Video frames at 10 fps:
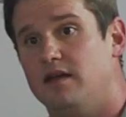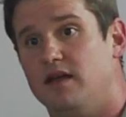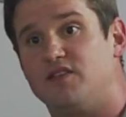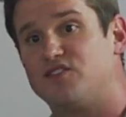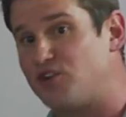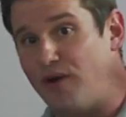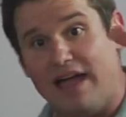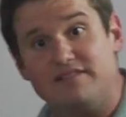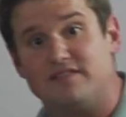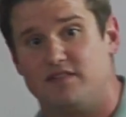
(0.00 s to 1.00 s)
It's
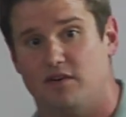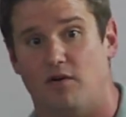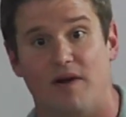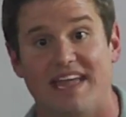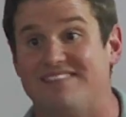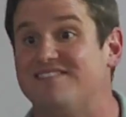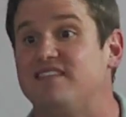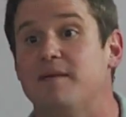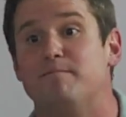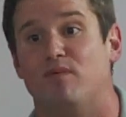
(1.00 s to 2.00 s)
transitory, it's
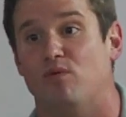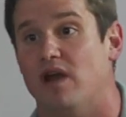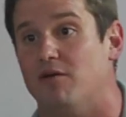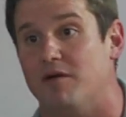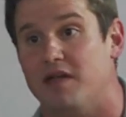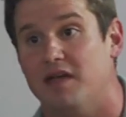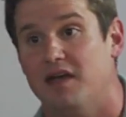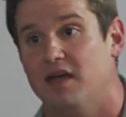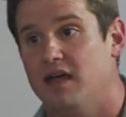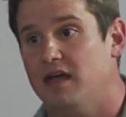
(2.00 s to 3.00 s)
temporary.
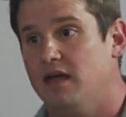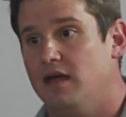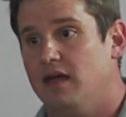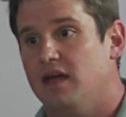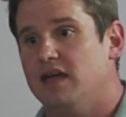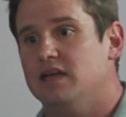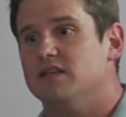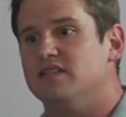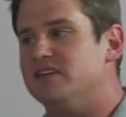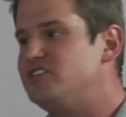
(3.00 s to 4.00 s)

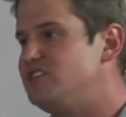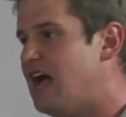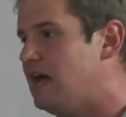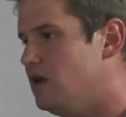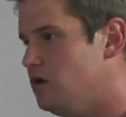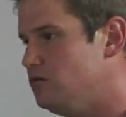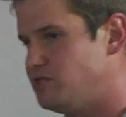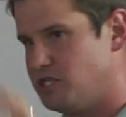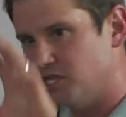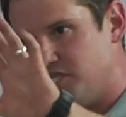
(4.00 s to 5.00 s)
The
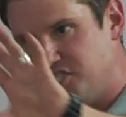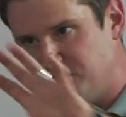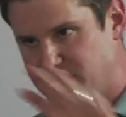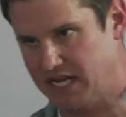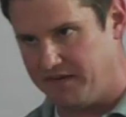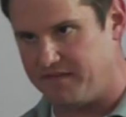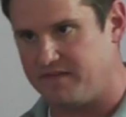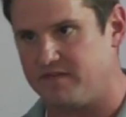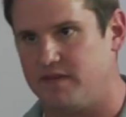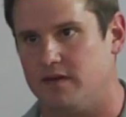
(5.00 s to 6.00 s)
shadows shift
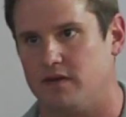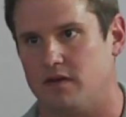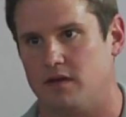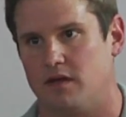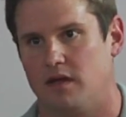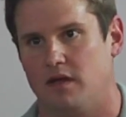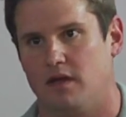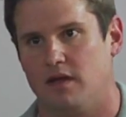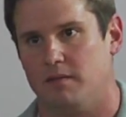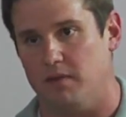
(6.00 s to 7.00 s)

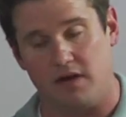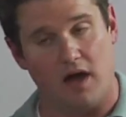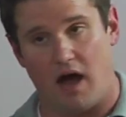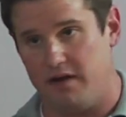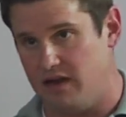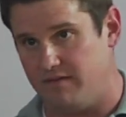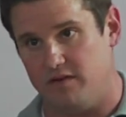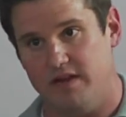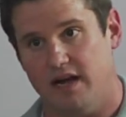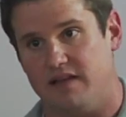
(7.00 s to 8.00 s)
but God never
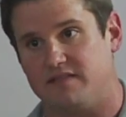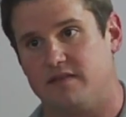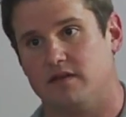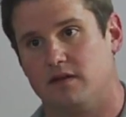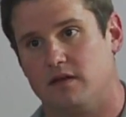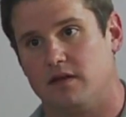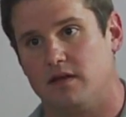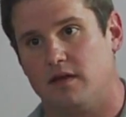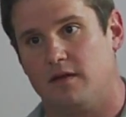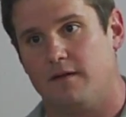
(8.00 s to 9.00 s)
does.
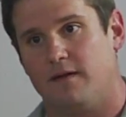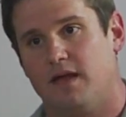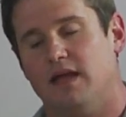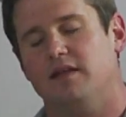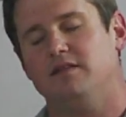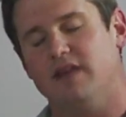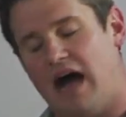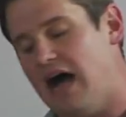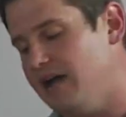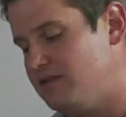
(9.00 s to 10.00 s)

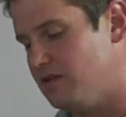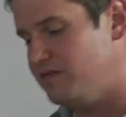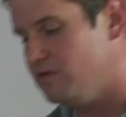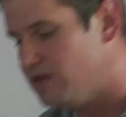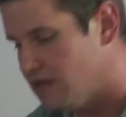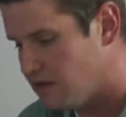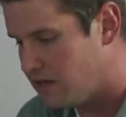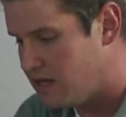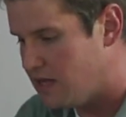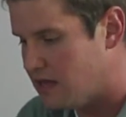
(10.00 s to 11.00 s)
Die to
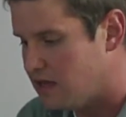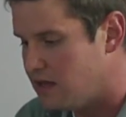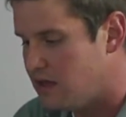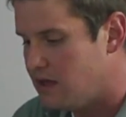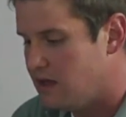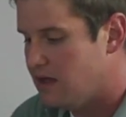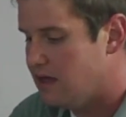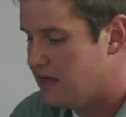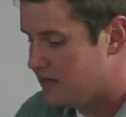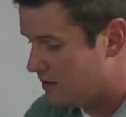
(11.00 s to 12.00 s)
futility
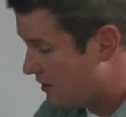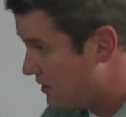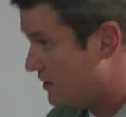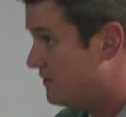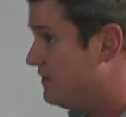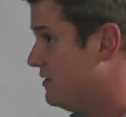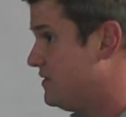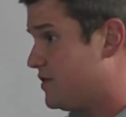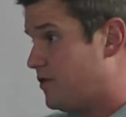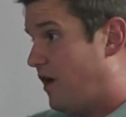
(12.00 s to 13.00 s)
and live
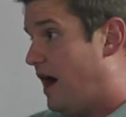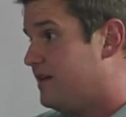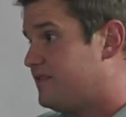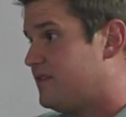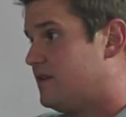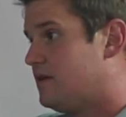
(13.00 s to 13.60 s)
to Christ.